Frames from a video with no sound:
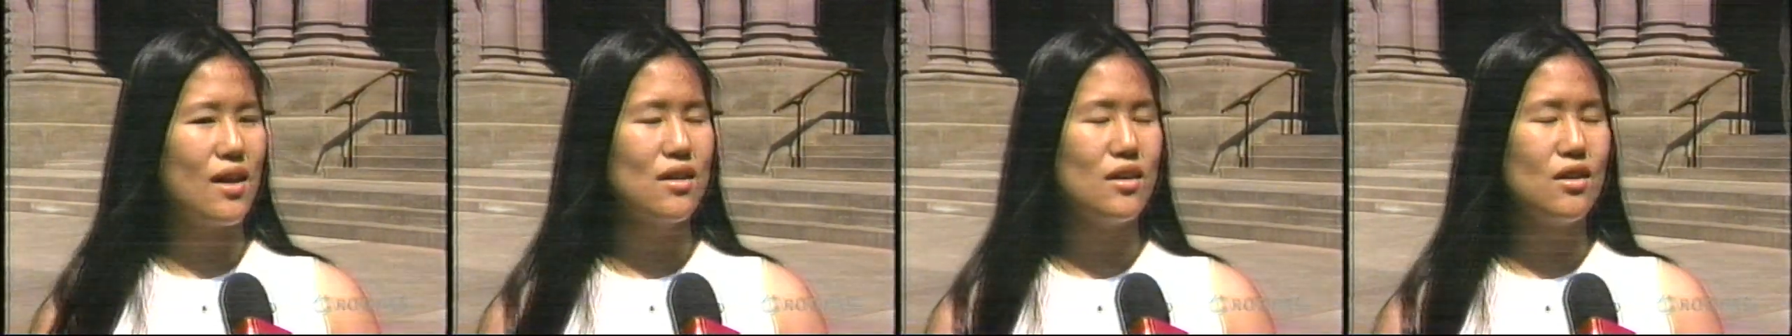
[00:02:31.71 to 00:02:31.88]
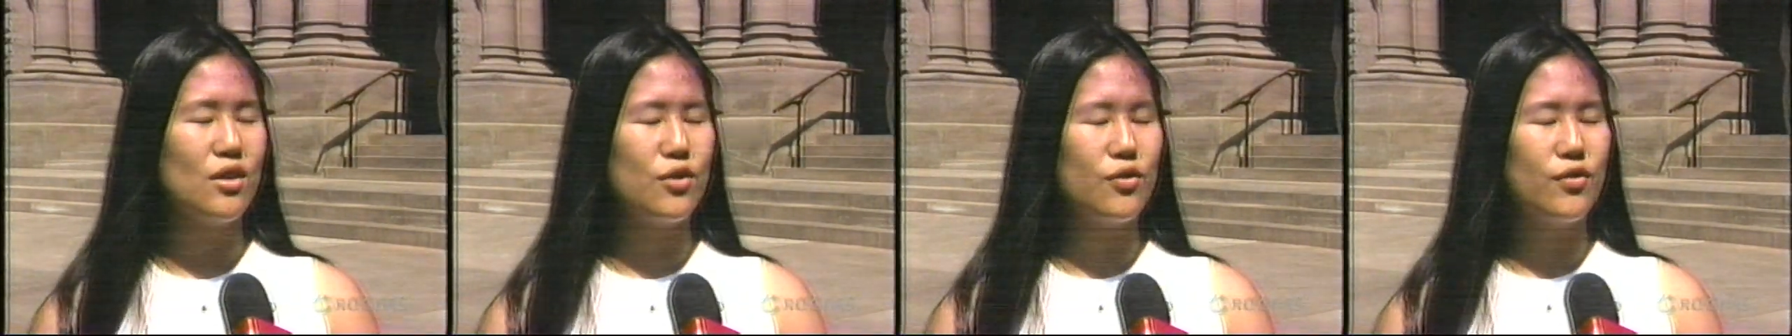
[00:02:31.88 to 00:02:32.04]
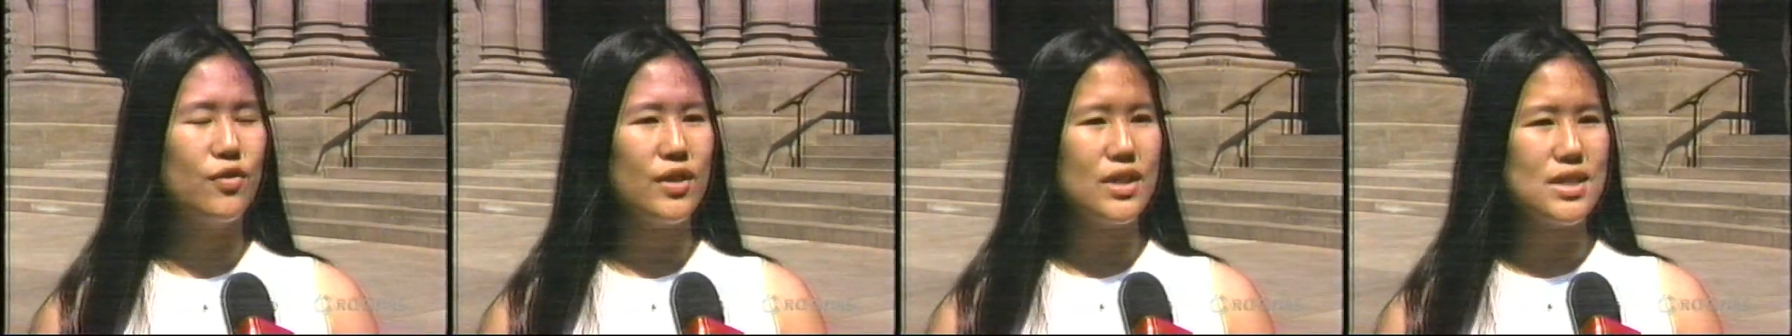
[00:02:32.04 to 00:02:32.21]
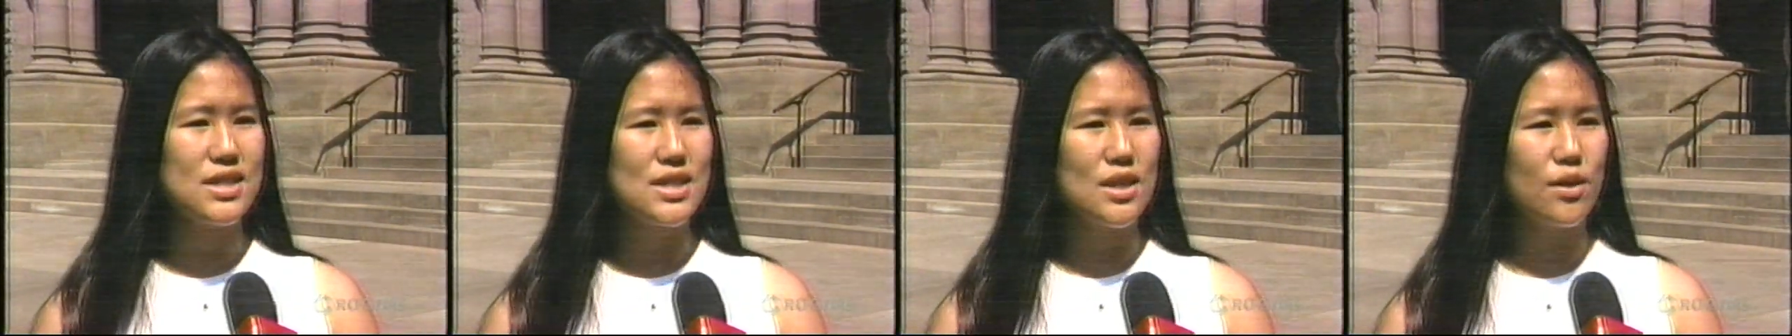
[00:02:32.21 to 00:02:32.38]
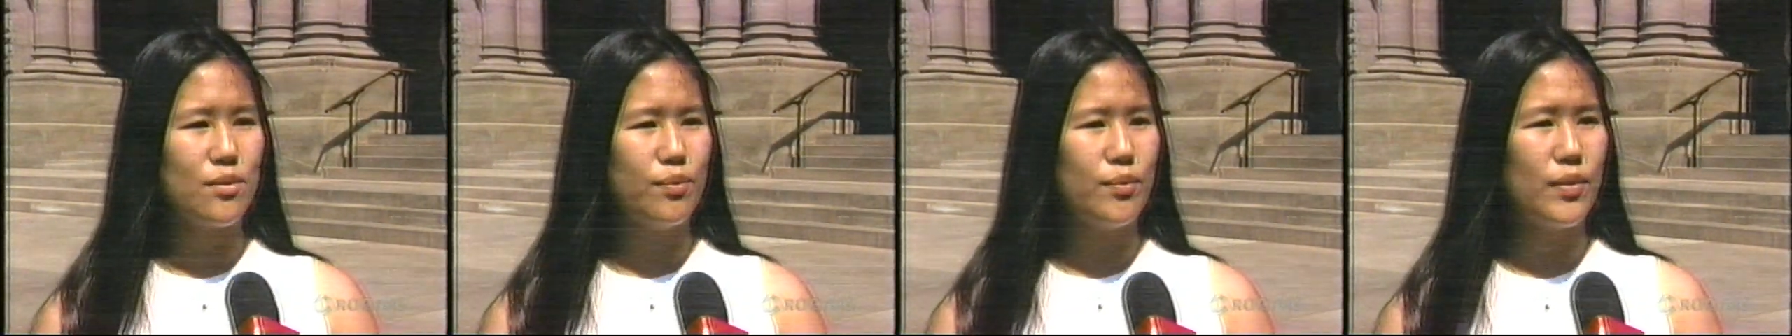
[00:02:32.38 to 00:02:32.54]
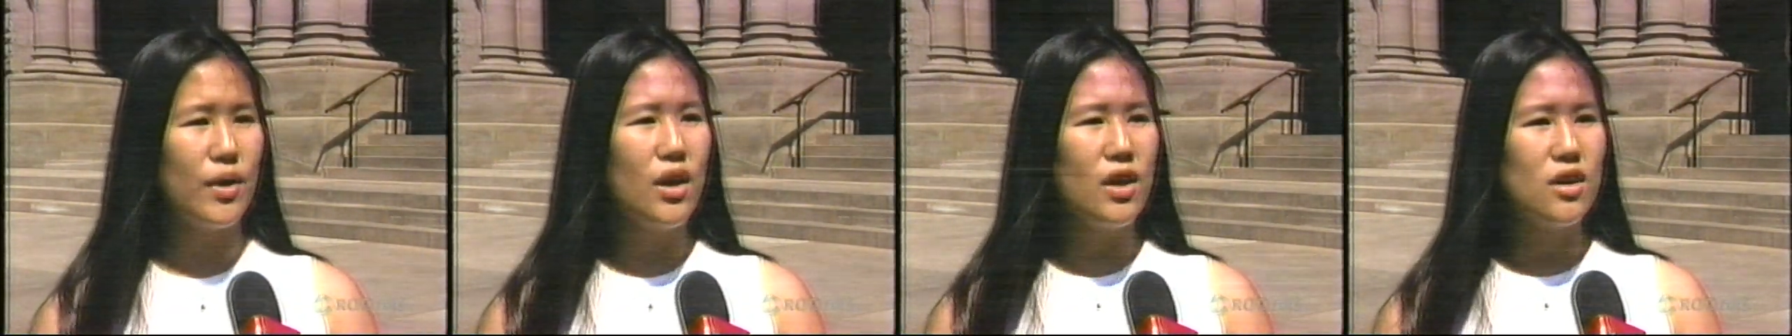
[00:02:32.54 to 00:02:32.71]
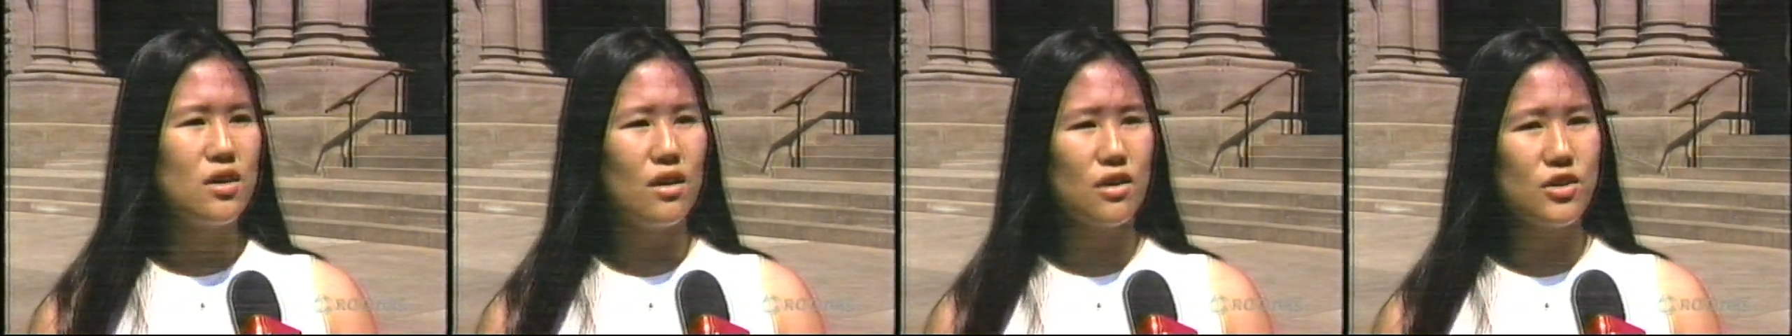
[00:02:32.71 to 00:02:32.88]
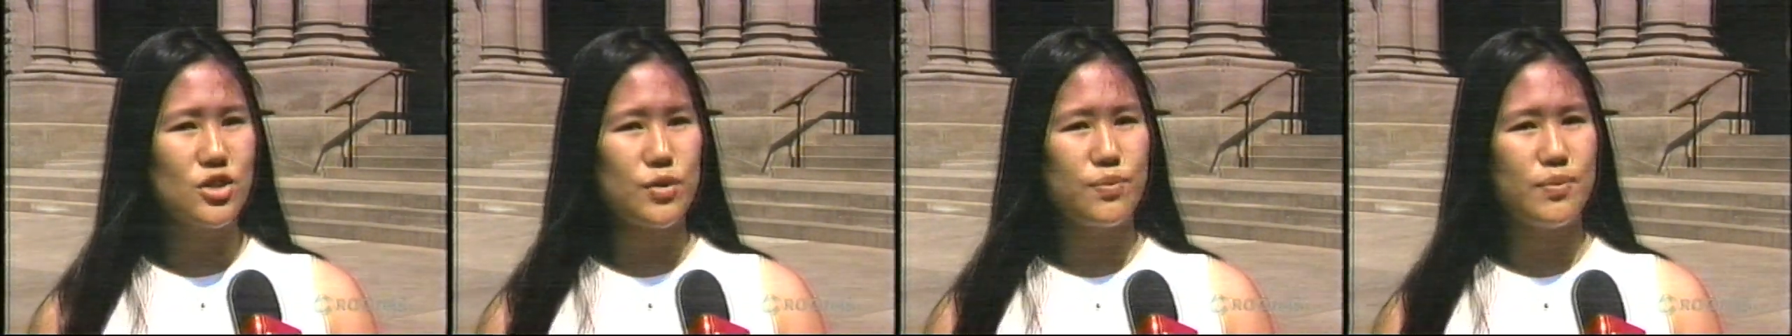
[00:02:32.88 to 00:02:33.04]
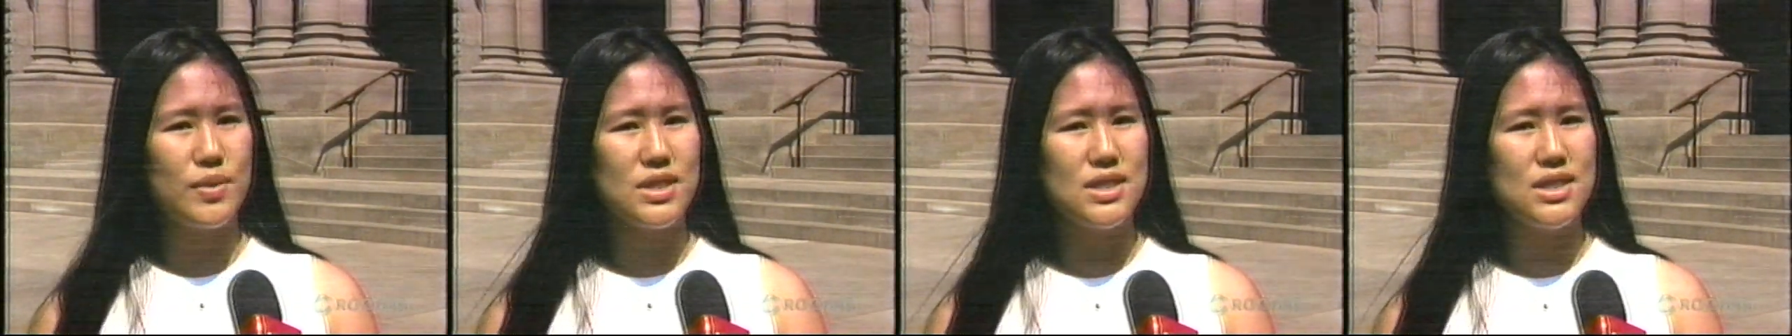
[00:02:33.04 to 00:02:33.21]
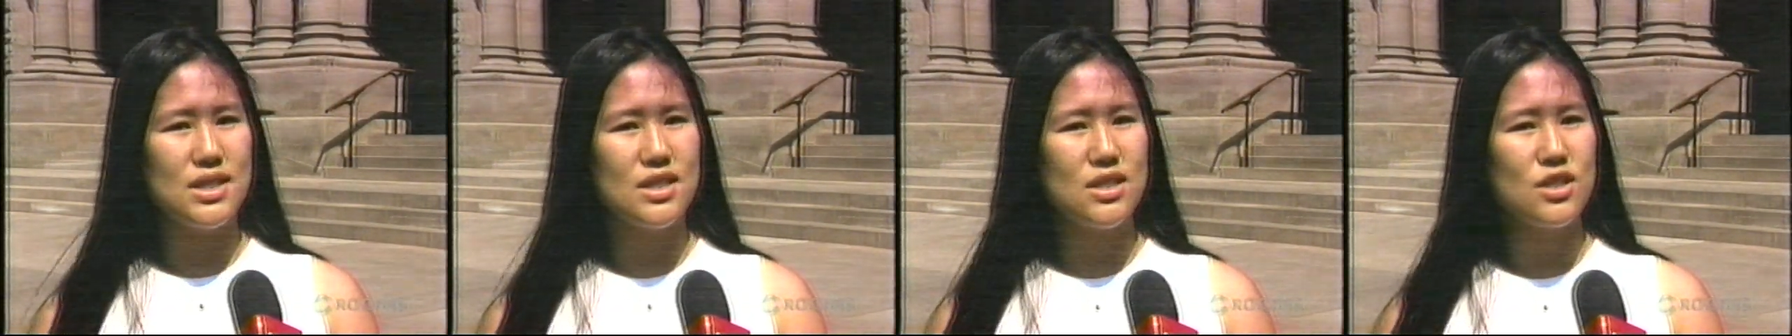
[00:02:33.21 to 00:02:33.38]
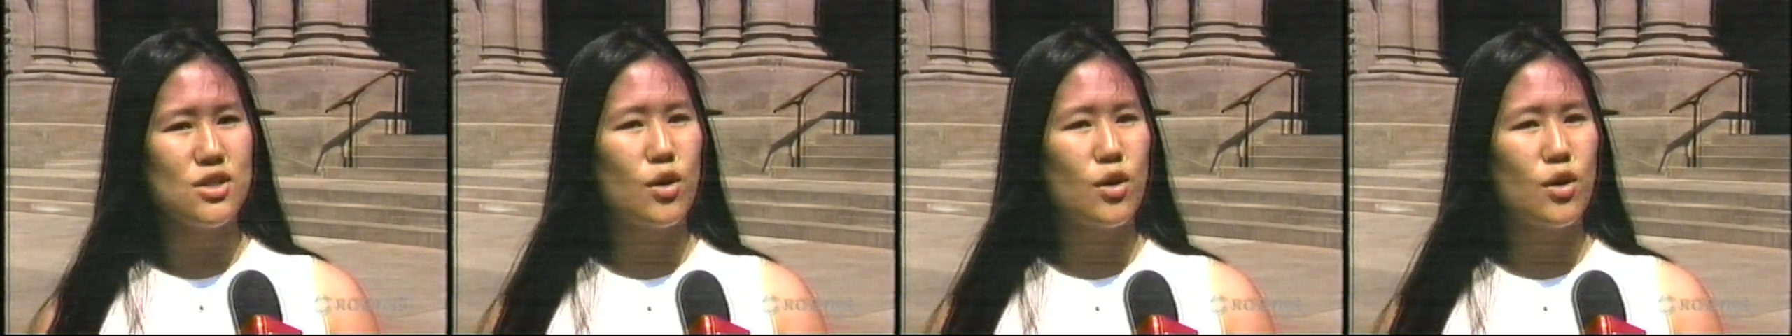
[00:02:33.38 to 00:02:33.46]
and hopefully some knowledge in business.